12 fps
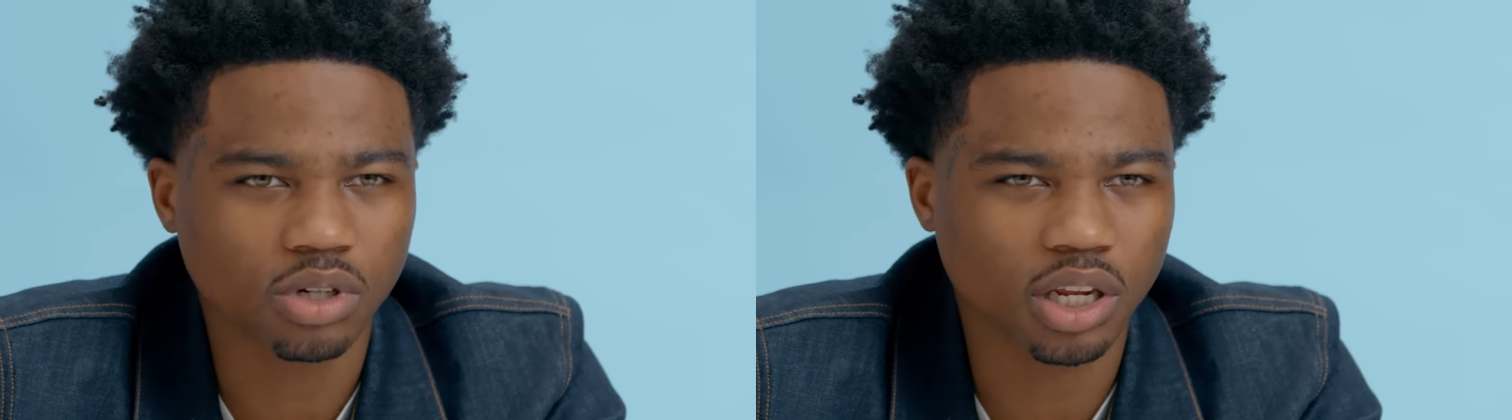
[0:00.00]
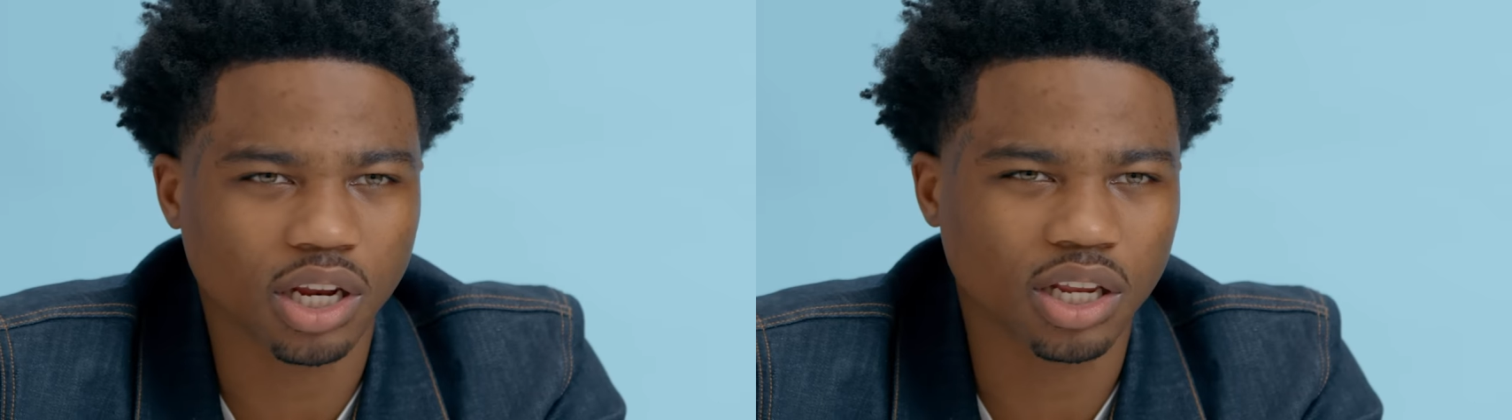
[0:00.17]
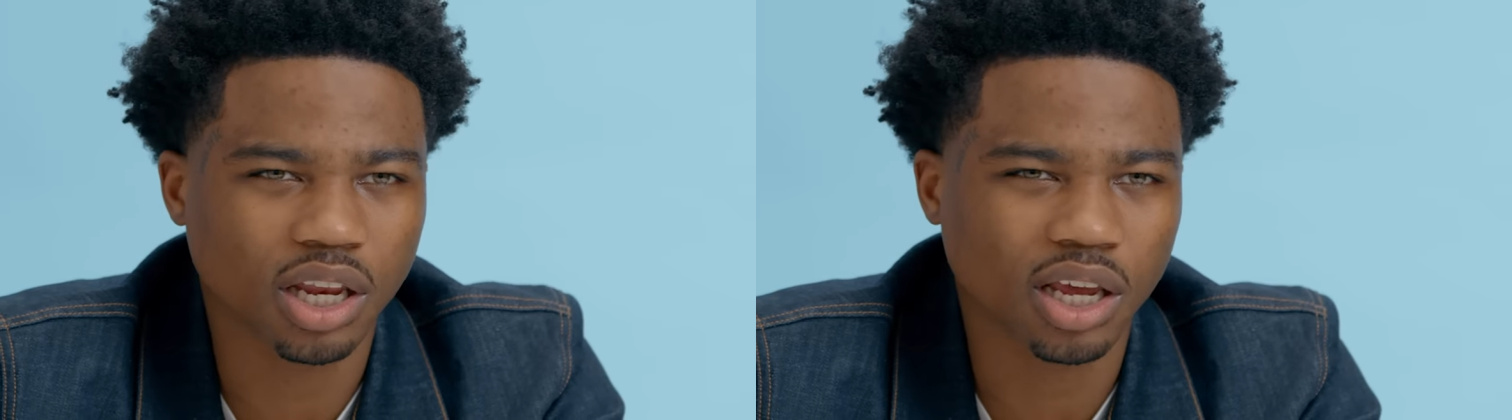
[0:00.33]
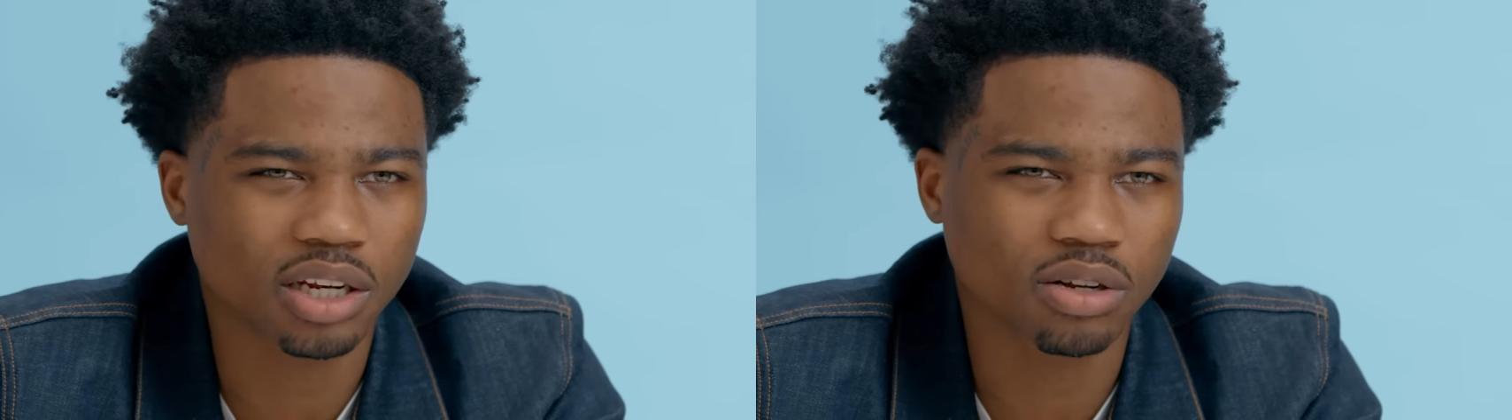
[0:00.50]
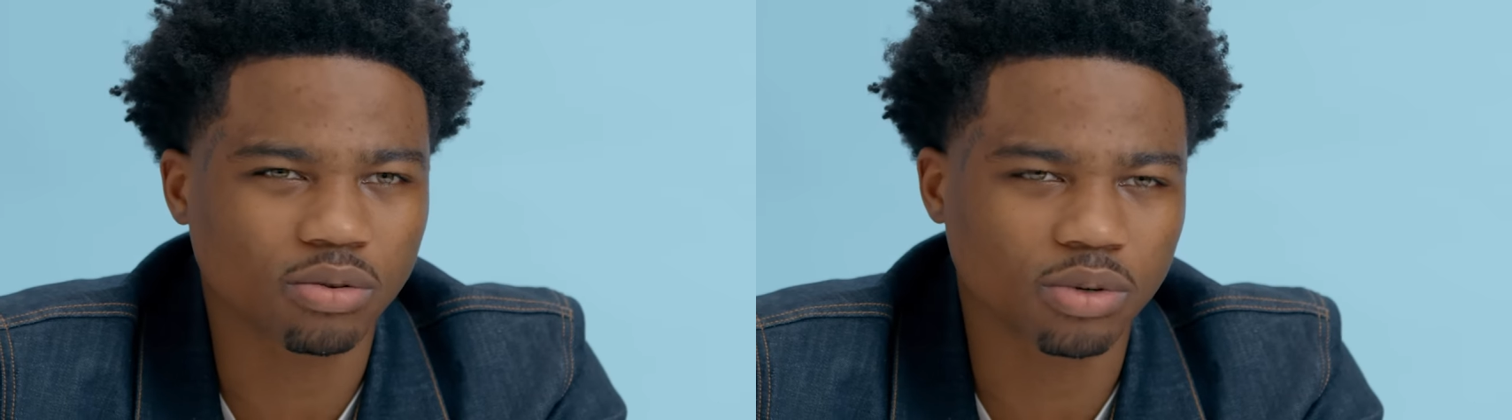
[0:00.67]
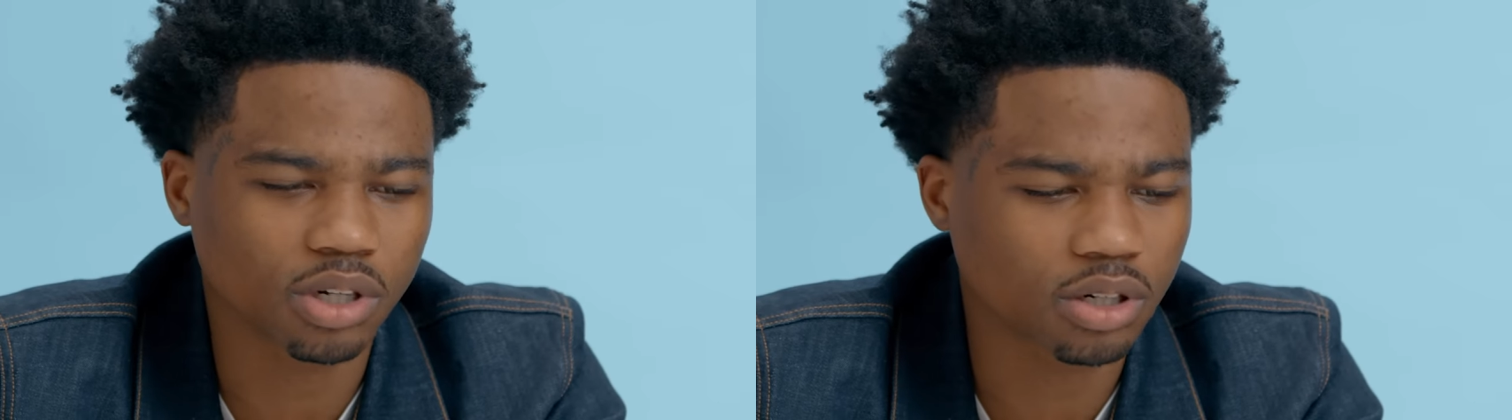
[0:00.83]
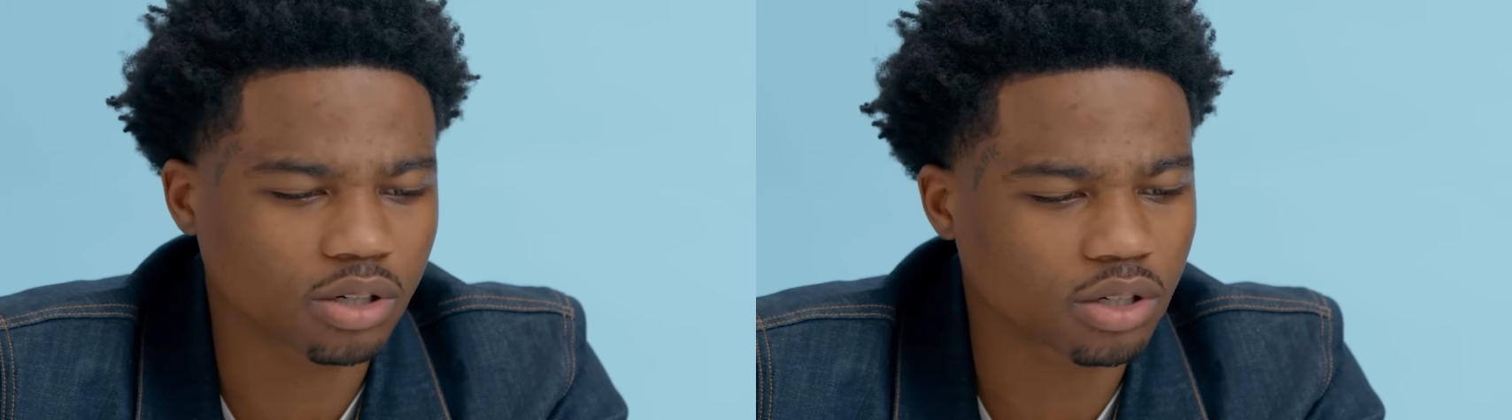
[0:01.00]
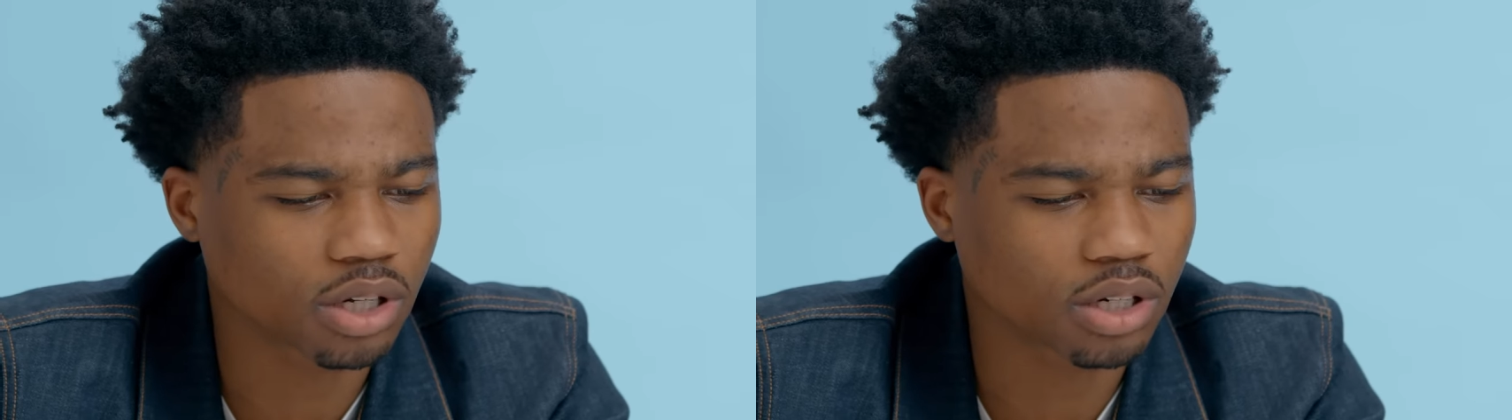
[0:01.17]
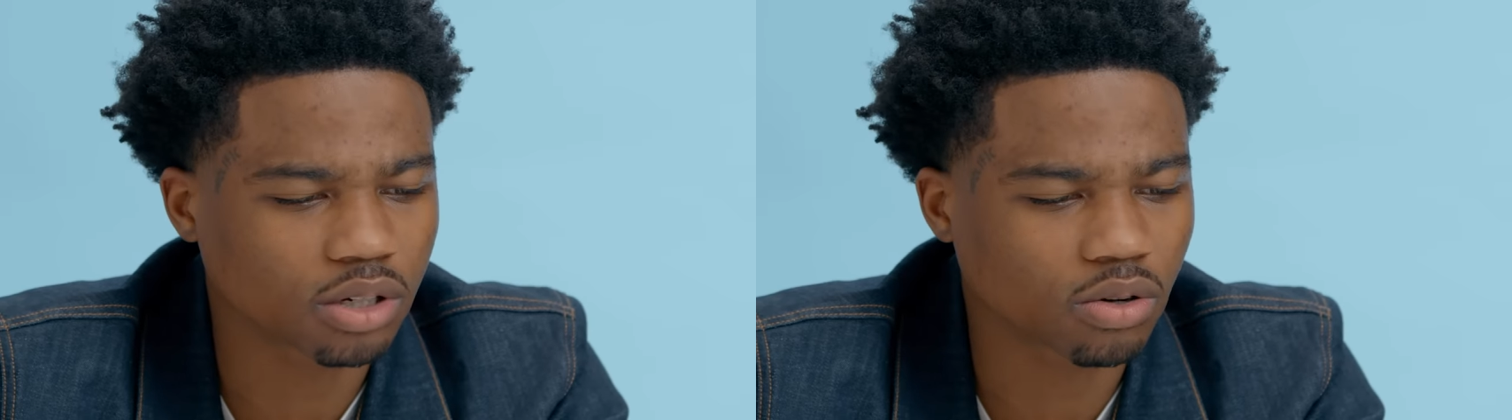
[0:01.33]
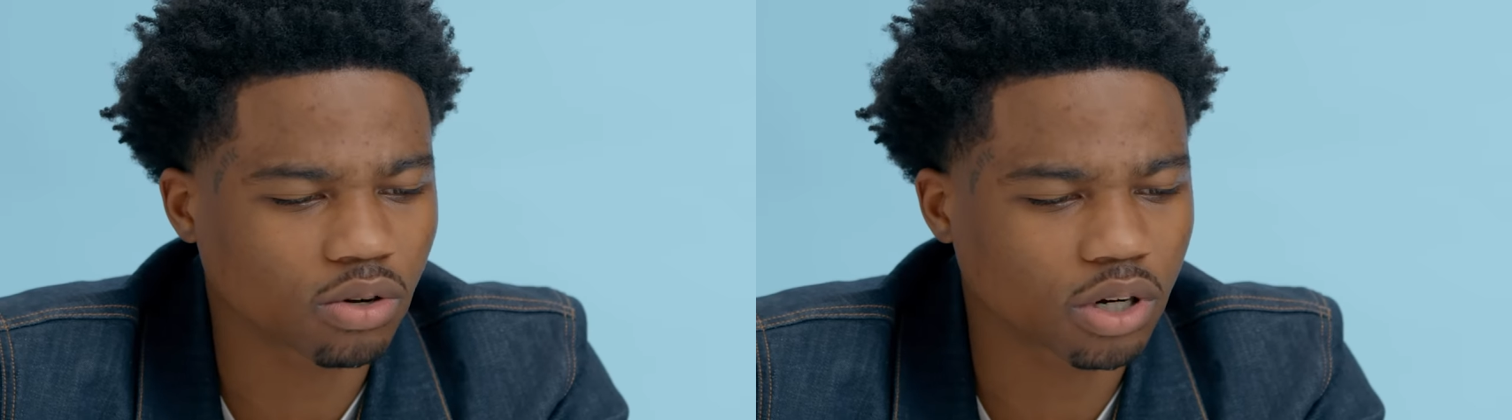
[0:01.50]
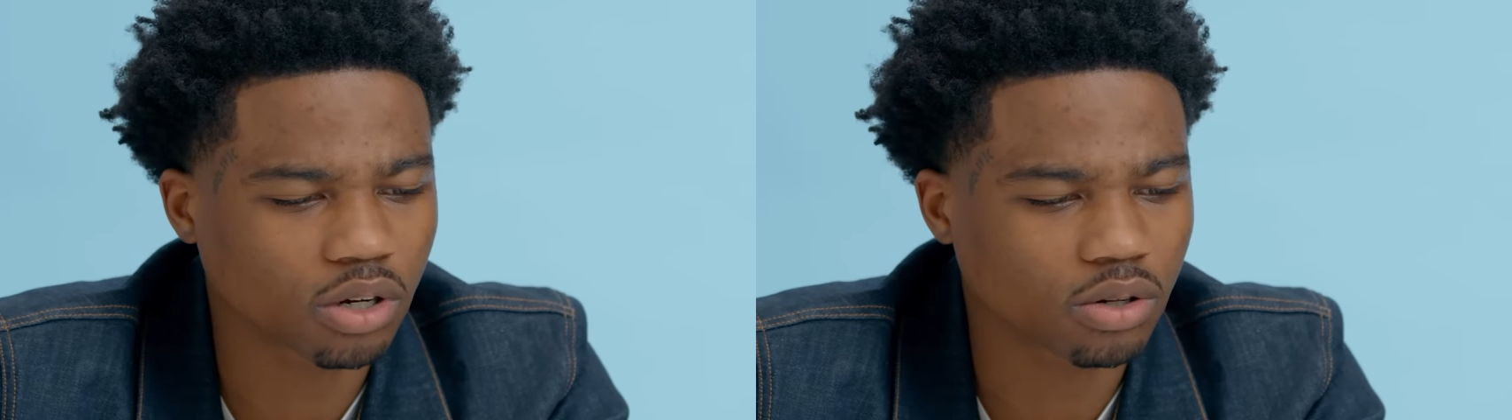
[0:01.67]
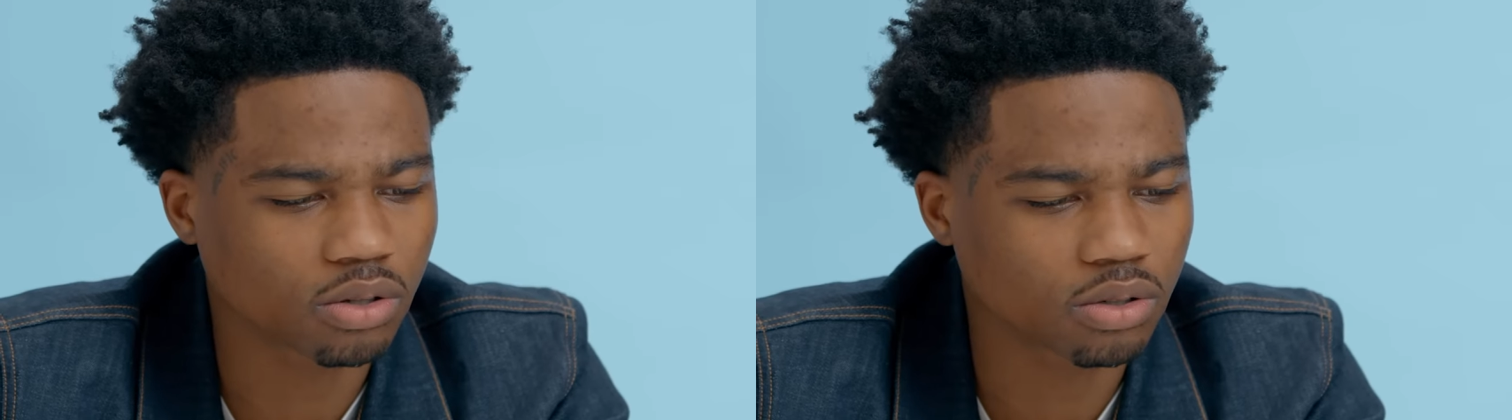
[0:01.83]
It ain't like no weird, nothing
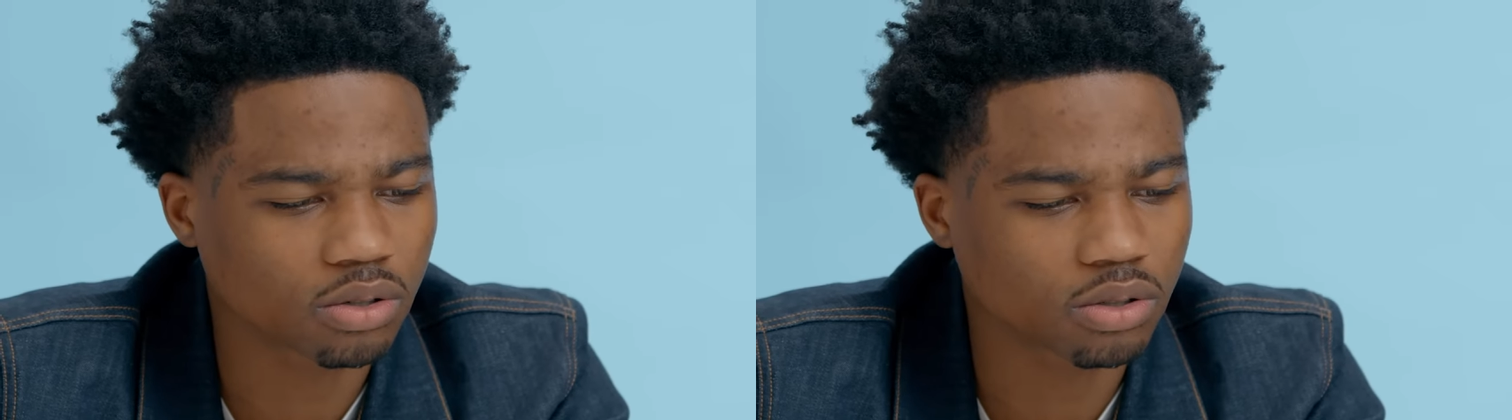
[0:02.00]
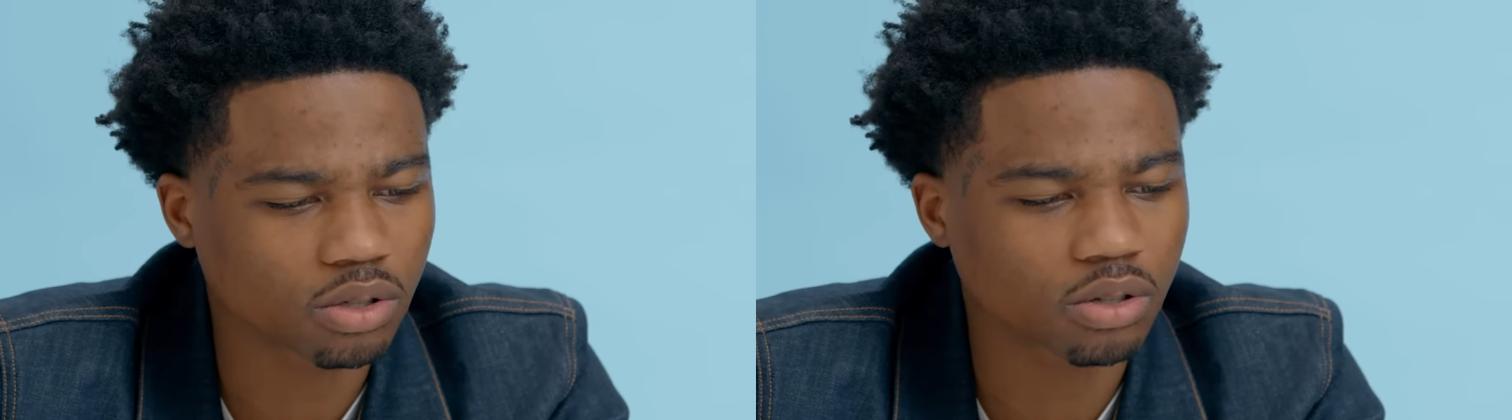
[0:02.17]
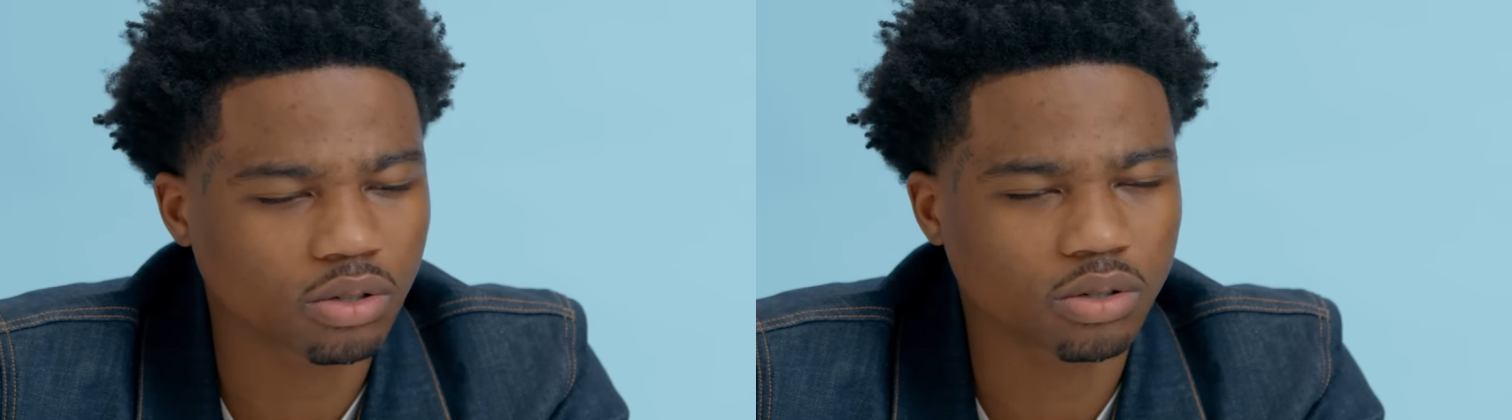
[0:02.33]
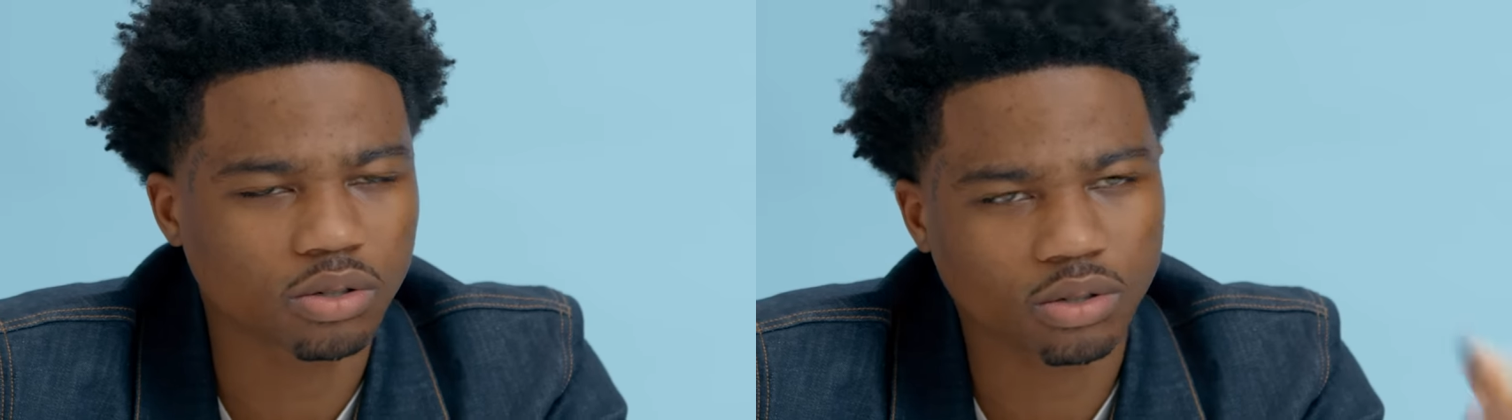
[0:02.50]
going on. So